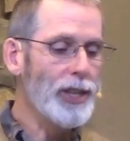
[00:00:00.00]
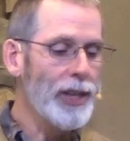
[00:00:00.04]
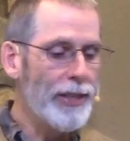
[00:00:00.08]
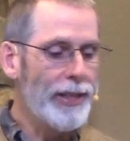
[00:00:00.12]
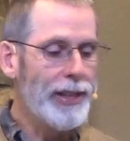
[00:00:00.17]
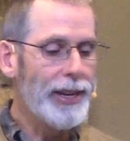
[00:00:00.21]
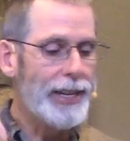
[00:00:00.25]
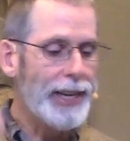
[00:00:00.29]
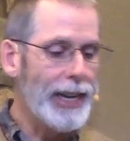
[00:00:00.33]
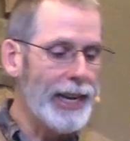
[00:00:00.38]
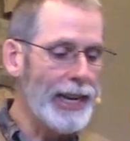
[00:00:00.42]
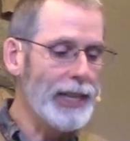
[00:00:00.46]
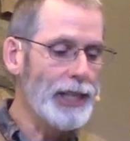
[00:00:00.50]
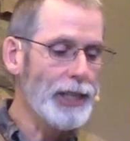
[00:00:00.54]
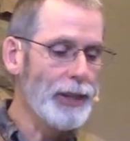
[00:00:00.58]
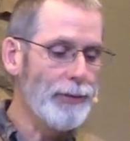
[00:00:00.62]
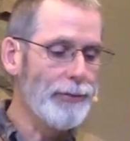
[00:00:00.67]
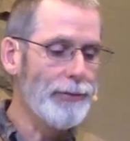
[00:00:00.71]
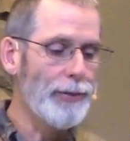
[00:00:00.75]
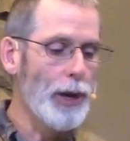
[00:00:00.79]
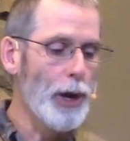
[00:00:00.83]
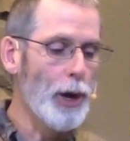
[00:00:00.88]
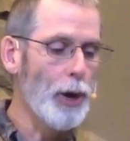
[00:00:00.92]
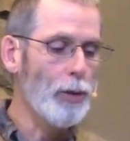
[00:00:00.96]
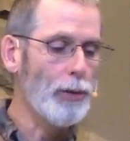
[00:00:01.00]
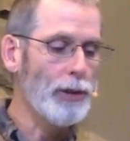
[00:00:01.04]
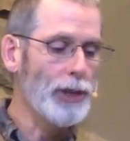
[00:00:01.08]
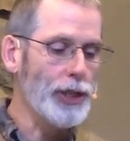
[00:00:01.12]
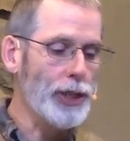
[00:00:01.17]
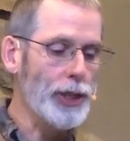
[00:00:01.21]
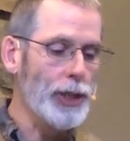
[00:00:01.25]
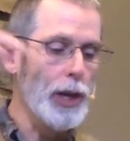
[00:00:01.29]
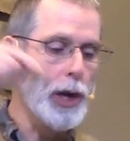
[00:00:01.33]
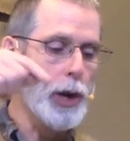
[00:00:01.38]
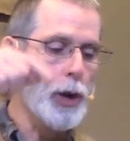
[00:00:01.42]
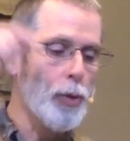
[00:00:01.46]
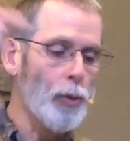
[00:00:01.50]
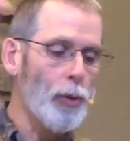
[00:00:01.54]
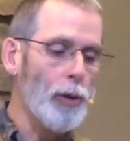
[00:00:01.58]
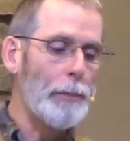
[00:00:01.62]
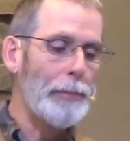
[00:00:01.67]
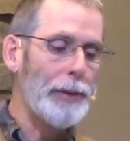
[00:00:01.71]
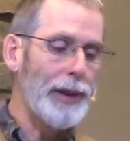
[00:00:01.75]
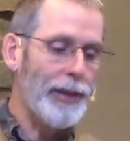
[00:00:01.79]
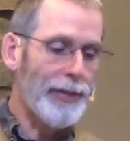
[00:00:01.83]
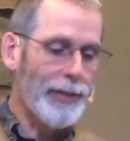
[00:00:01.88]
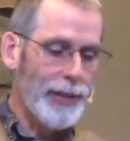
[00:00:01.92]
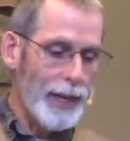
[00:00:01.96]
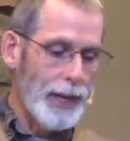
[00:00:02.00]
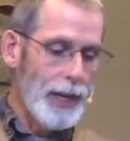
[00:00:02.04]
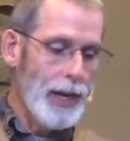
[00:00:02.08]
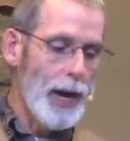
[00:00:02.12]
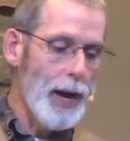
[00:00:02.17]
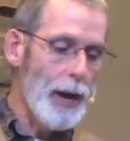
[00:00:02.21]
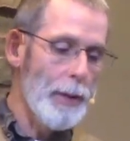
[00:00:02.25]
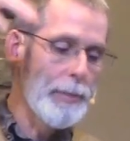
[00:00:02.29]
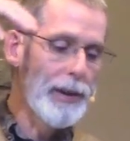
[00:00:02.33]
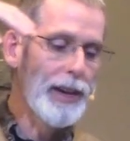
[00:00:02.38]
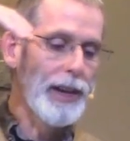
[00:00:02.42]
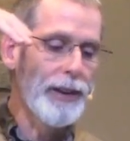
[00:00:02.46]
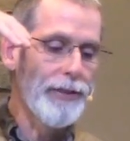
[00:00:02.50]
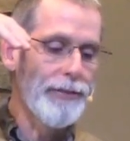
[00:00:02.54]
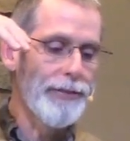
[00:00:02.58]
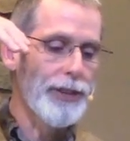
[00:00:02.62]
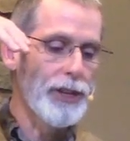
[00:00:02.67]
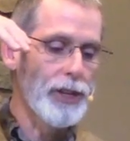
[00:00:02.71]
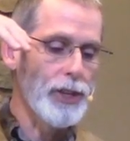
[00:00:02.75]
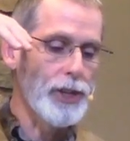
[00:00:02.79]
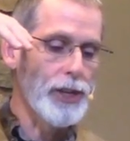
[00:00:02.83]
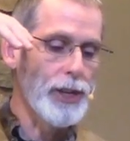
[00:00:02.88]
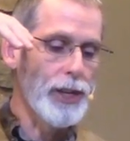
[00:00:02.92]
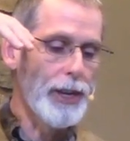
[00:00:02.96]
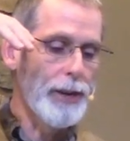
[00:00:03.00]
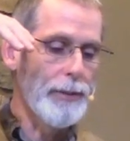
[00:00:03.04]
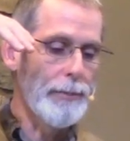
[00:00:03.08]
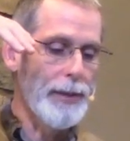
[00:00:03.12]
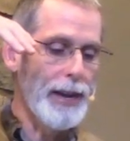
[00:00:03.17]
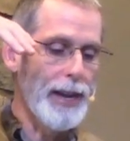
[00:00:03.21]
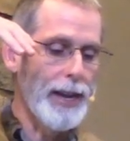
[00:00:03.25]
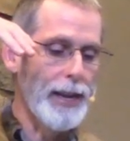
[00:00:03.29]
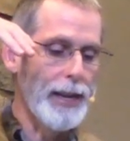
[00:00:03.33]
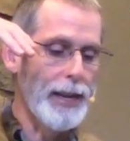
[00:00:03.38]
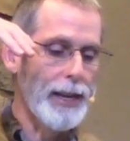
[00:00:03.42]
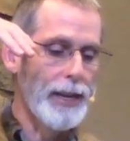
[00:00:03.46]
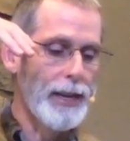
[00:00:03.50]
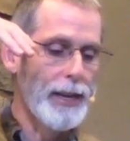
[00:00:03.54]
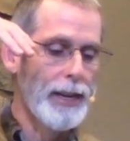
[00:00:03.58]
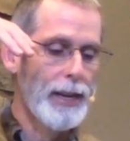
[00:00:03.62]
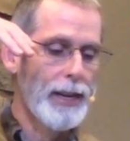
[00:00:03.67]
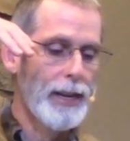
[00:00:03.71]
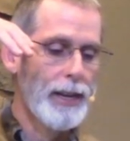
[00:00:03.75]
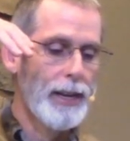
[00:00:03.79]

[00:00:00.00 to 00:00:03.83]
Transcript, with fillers: in the days of Noah, so it will be at the coming of the Son of Man.